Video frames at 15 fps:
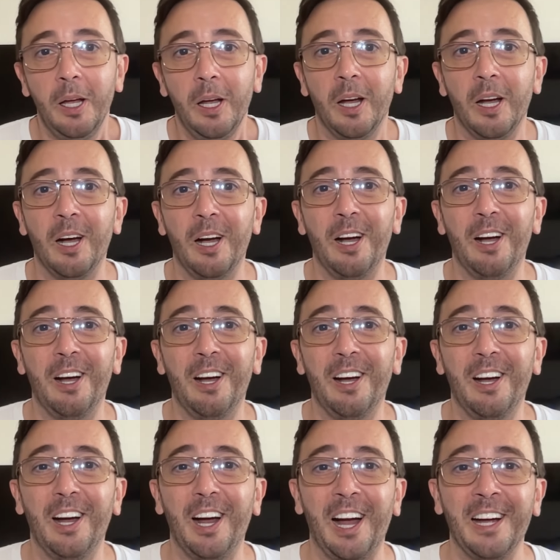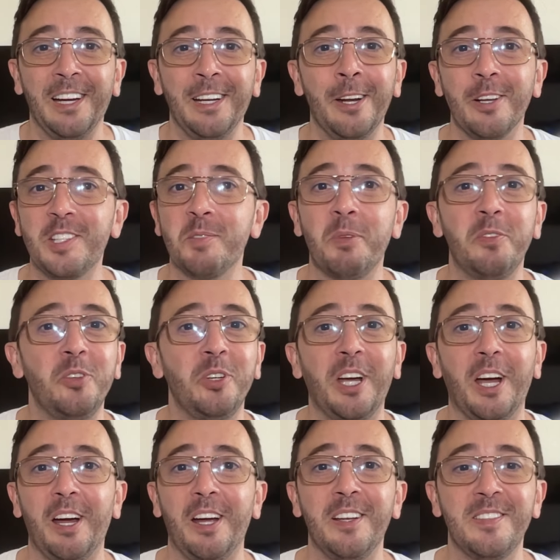uh, I know some of you
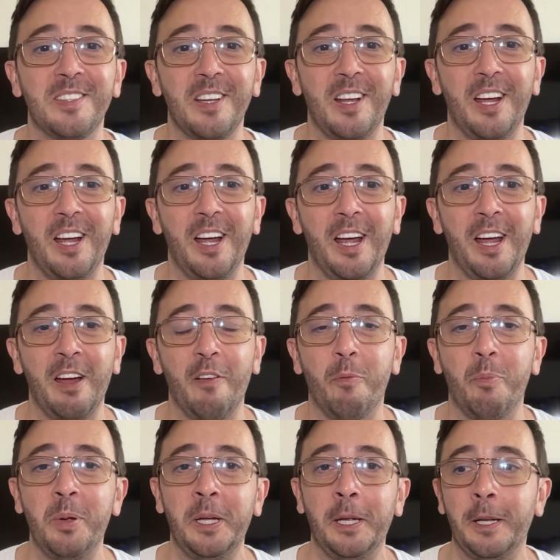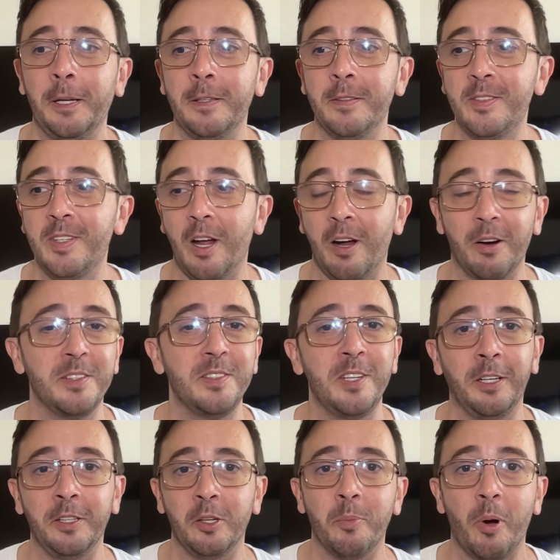guys have been are still
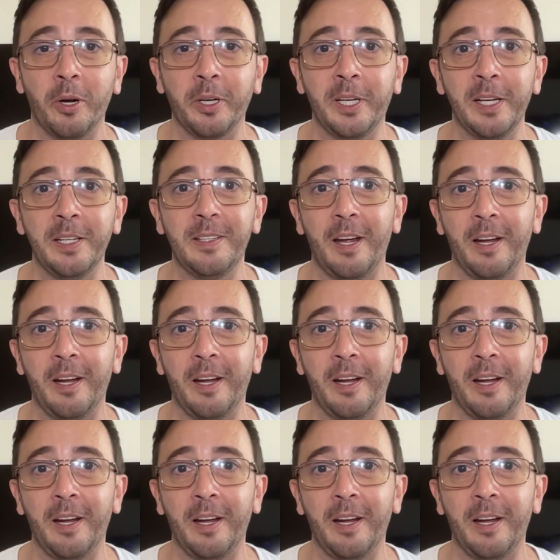in the market.